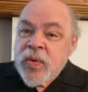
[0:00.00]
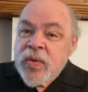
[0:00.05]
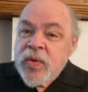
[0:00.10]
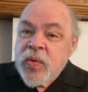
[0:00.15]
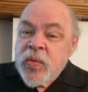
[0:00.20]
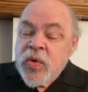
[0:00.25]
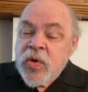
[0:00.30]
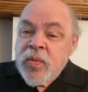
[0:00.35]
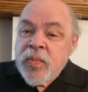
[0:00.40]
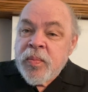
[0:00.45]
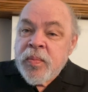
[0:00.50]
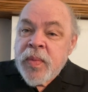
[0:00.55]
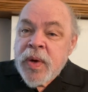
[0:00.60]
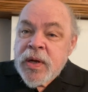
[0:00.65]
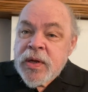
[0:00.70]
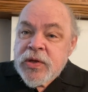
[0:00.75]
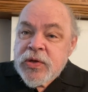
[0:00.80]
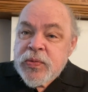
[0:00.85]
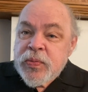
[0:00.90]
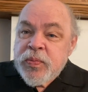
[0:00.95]
We're
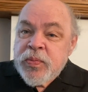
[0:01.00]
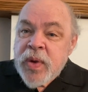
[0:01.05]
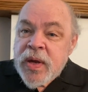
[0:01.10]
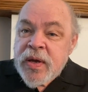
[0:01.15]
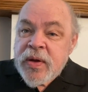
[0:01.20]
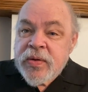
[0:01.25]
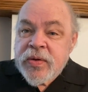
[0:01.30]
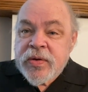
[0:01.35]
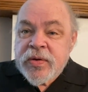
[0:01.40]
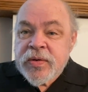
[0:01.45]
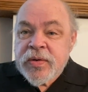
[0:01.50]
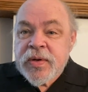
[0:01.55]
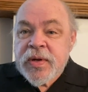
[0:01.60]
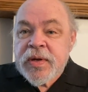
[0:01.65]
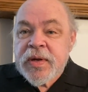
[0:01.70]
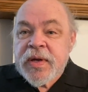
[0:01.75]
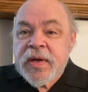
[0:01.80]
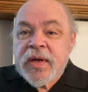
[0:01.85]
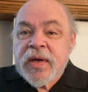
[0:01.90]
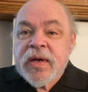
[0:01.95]
much better
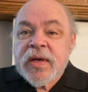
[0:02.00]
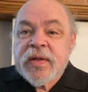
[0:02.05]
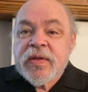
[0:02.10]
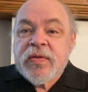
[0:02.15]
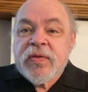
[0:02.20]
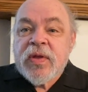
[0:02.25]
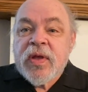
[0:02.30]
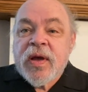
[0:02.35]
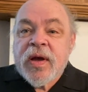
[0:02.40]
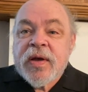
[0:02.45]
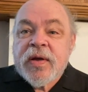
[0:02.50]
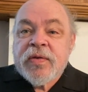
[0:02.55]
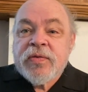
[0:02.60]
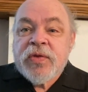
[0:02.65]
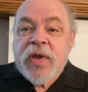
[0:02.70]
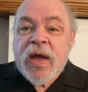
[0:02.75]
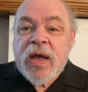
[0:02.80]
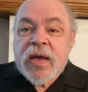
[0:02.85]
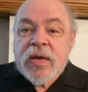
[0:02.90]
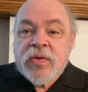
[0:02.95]
at
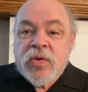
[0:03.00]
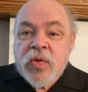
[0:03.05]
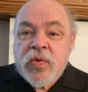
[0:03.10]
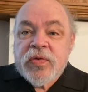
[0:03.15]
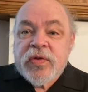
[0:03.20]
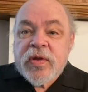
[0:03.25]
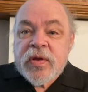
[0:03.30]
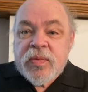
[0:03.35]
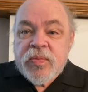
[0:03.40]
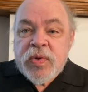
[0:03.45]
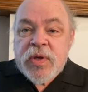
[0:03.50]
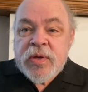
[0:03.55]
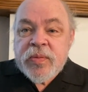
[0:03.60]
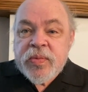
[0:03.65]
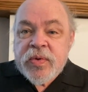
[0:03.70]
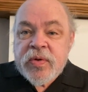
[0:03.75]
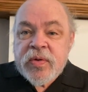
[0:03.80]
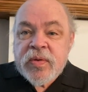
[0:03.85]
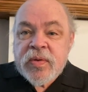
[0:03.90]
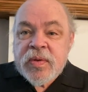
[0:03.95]
diagnosing
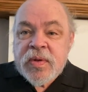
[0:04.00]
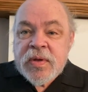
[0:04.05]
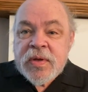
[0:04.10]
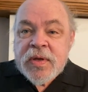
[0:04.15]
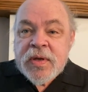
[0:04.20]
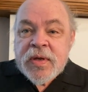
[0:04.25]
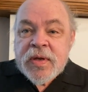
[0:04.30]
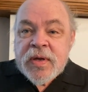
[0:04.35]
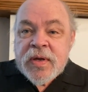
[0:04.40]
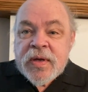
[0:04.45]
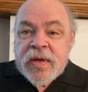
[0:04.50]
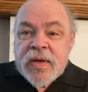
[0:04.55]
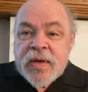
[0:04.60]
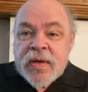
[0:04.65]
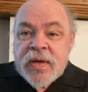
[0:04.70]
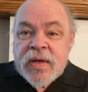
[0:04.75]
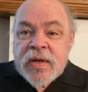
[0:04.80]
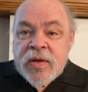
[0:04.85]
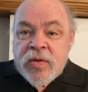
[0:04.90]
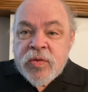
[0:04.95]
people
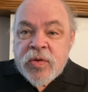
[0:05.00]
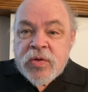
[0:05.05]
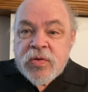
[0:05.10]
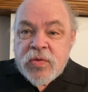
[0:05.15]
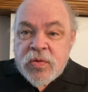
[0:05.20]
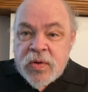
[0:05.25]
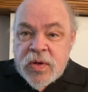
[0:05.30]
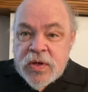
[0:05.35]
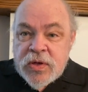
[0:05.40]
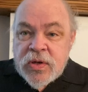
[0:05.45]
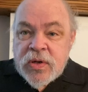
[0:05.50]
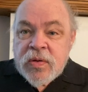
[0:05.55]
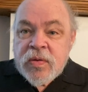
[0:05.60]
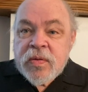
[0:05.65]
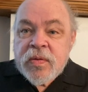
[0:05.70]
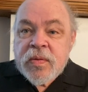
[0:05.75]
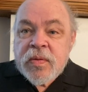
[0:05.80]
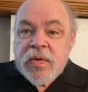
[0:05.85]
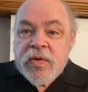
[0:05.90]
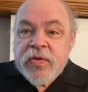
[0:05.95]
in the
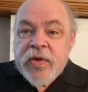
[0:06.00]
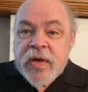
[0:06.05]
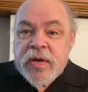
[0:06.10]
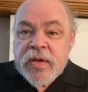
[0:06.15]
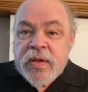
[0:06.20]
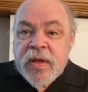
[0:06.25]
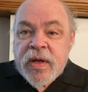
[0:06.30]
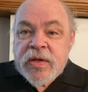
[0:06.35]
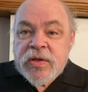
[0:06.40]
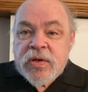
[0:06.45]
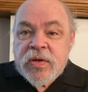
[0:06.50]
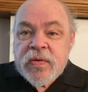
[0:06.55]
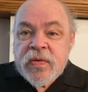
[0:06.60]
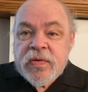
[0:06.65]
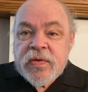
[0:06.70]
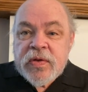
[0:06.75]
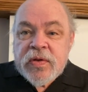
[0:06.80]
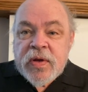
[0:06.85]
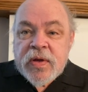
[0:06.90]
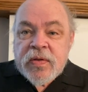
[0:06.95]
traditional psychological
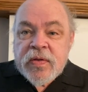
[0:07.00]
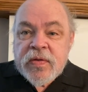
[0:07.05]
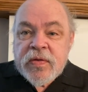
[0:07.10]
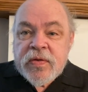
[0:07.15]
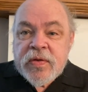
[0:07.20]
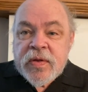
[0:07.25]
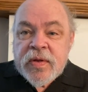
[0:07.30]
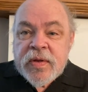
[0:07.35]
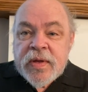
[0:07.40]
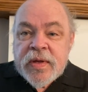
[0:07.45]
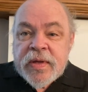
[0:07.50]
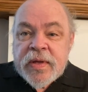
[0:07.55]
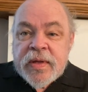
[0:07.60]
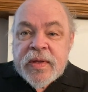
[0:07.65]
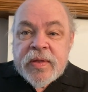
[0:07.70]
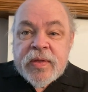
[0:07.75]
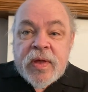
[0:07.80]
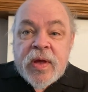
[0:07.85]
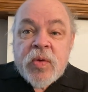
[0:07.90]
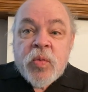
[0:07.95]
sense
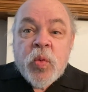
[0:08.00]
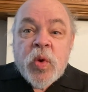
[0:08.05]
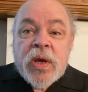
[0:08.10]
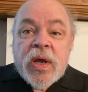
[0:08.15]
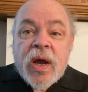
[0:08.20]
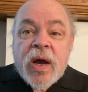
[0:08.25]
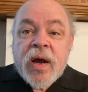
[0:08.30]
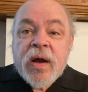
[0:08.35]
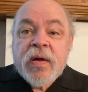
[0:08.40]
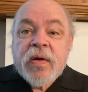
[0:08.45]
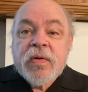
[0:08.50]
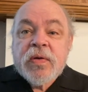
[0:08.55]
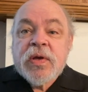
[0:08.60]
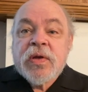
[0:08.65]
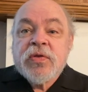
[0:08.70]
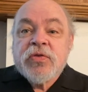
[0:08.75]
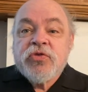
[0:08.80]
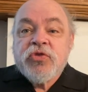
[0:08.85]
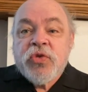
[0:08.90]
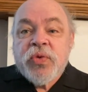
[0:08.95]
than we are
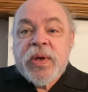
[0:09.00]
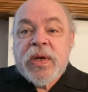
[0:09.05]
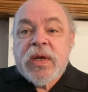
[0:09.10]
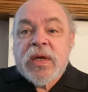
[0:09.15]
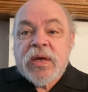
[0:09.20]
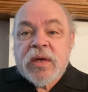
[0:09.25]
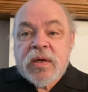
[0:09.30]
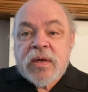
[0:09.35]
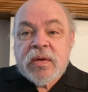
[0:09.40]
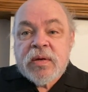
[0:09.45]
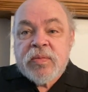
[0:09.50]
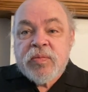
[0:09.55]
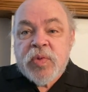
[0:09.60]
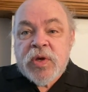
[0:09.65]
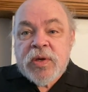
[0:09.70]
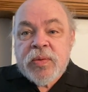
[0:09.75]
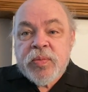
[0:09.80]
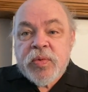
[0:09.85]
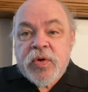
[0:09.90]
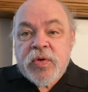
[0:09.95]
in treating
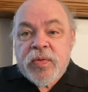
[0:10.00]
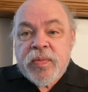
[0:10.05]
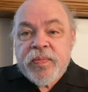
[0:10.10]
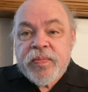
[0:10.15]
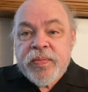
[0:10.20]
people.